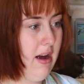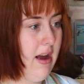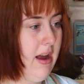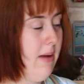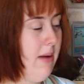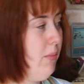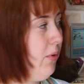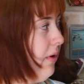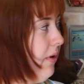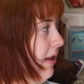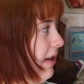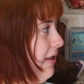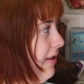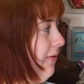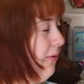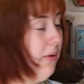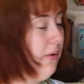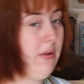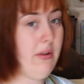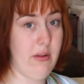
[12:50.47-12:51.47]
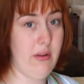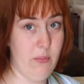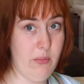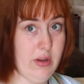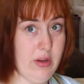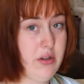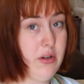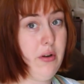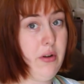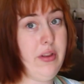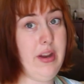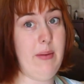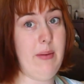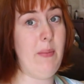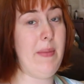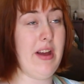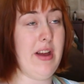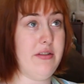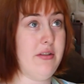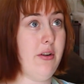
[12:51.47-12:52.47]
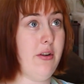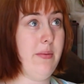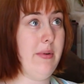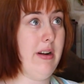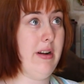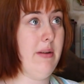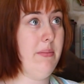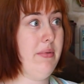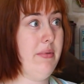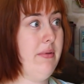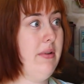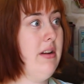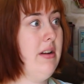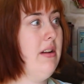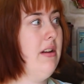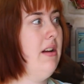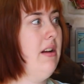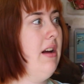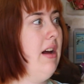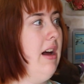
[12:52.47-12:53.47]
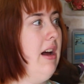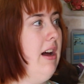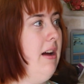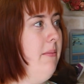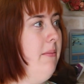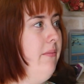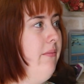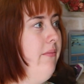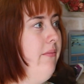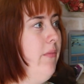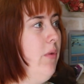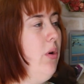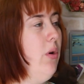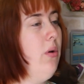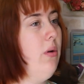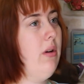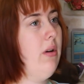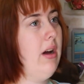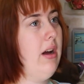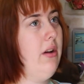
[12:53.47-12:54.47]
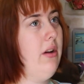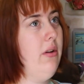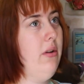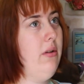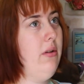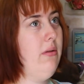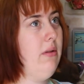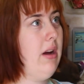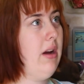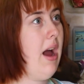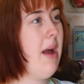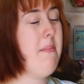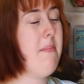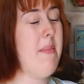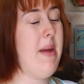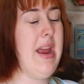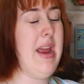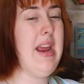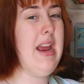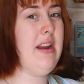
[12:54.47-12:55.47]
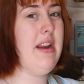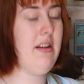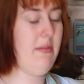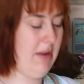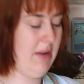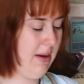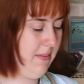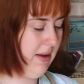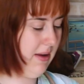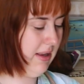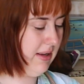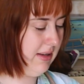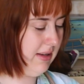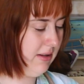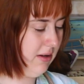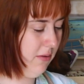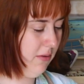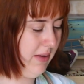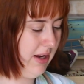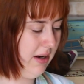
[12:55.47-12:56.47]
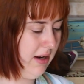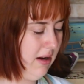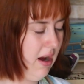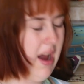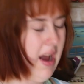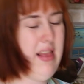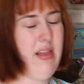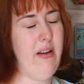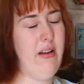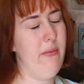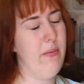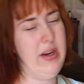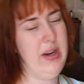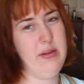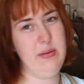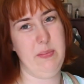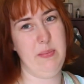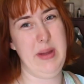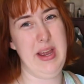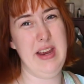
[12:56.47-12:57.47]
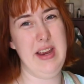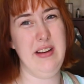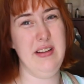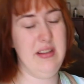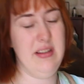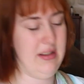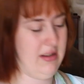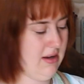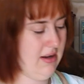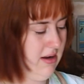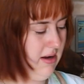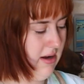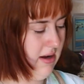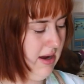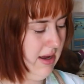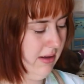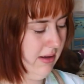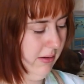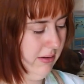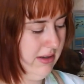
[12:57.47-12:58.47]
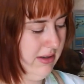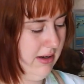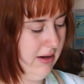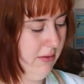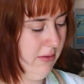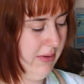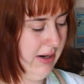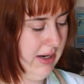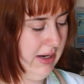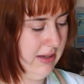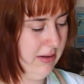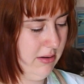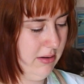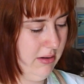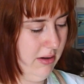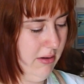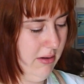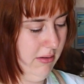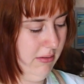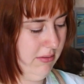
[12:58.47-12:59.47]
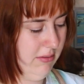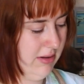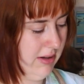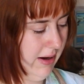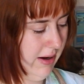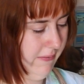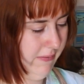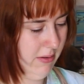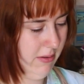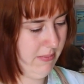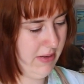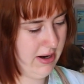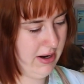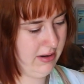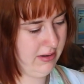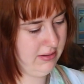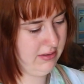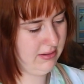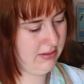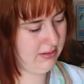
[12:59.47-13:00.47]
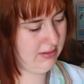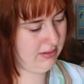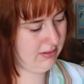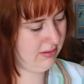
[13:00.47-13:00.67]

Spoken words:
I bought this for the doll that I'm about to open up. I may end up keeping this as her wig. I love wigs with bangs. And the Luciana wig has those cute little side front bangs.